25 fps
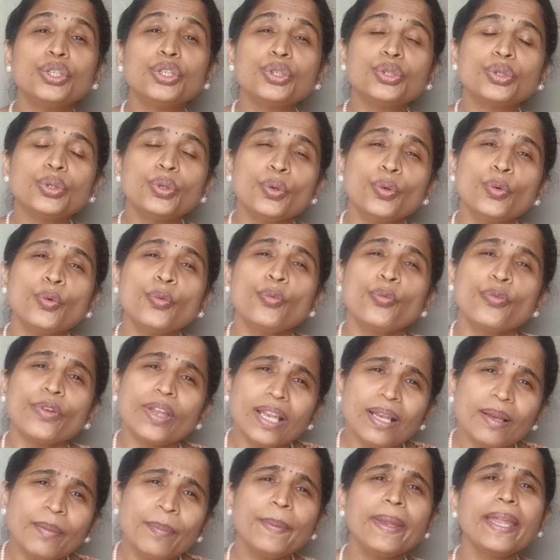you
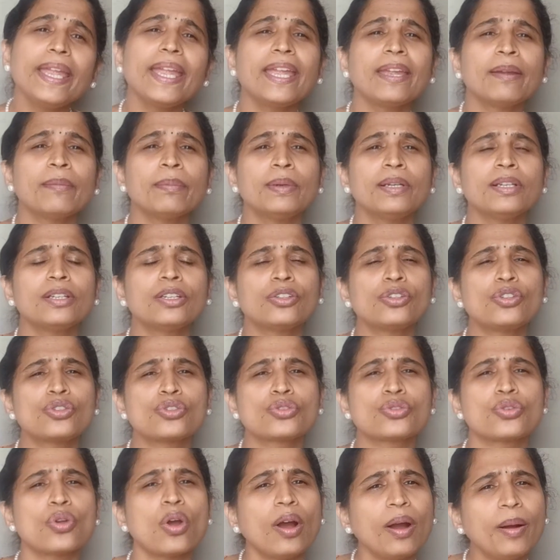will be able to
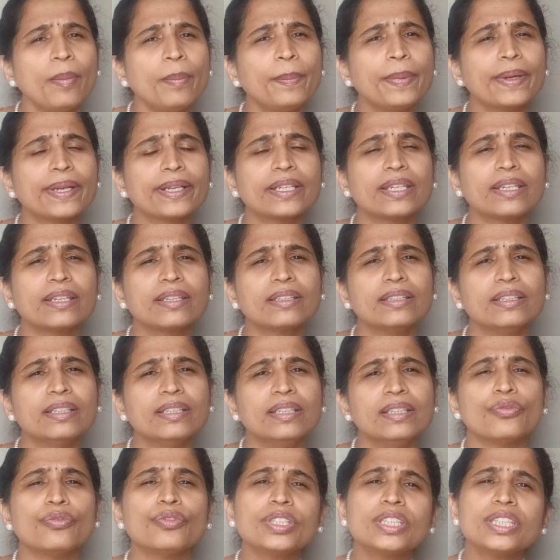stop it
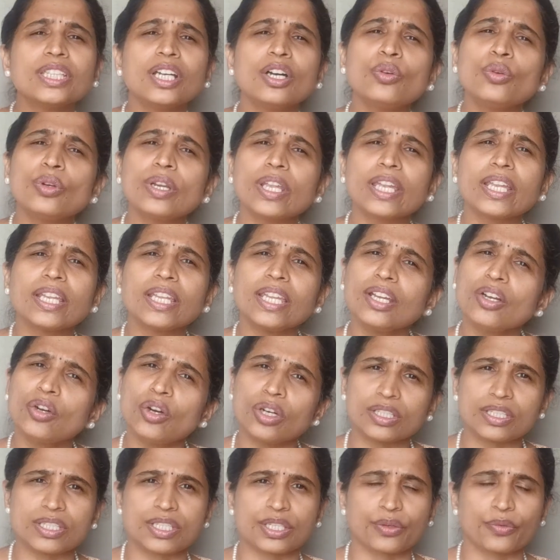without any
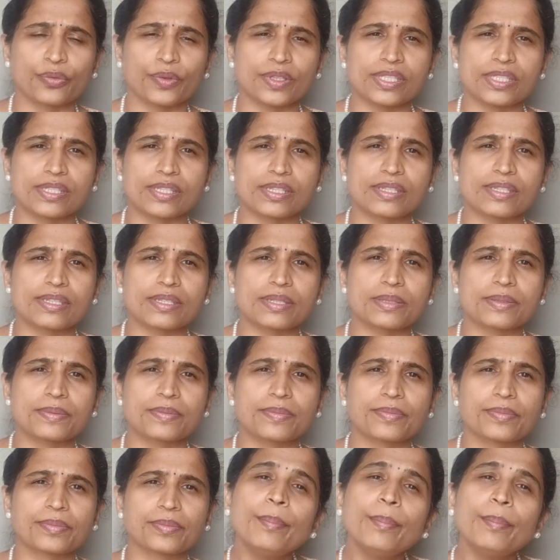consequences.